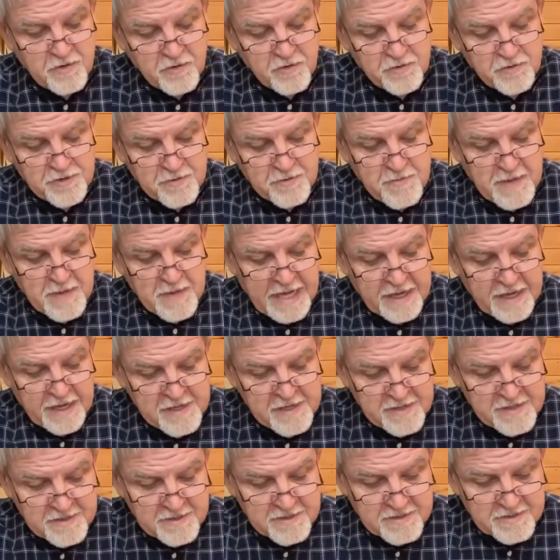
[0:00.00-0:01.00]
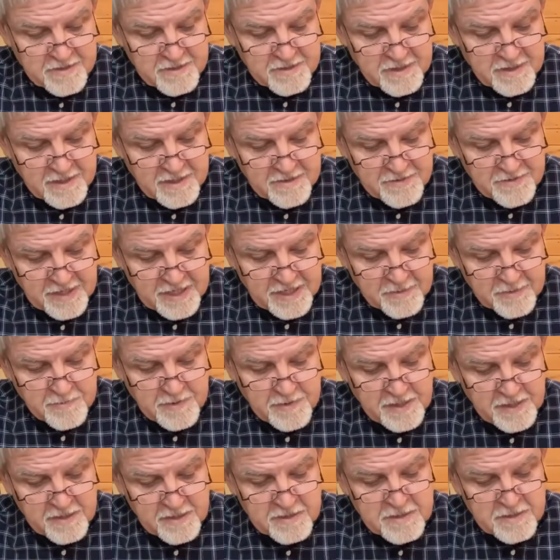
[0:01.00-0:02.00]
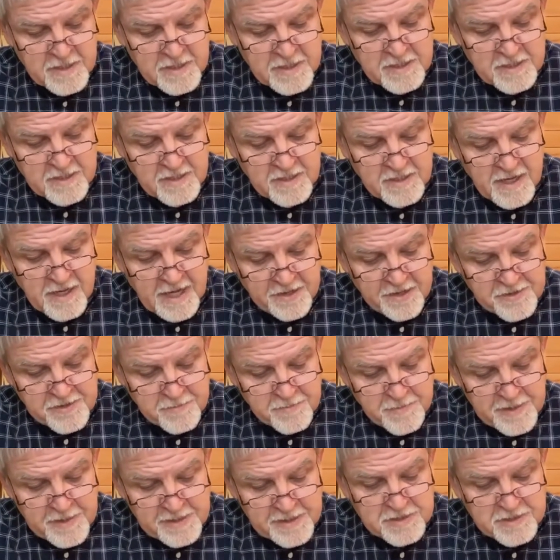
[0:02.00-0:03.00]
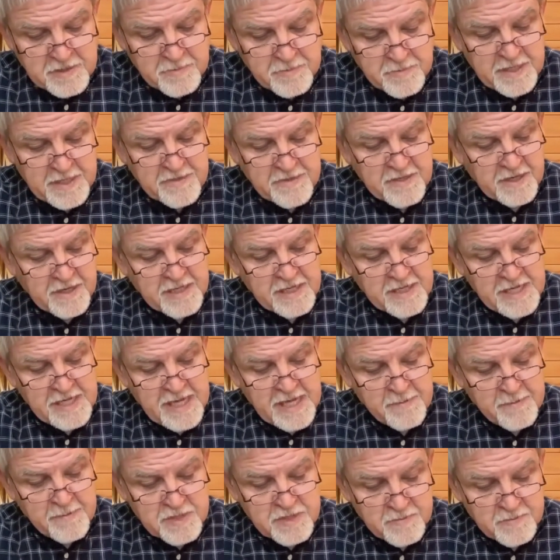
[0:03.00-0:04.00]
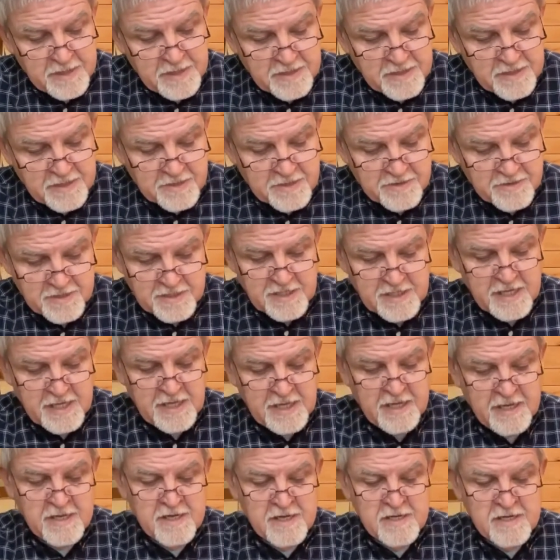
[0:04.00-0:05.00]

the man uh, that appeared uh, hath appeared to me that came to me the other day.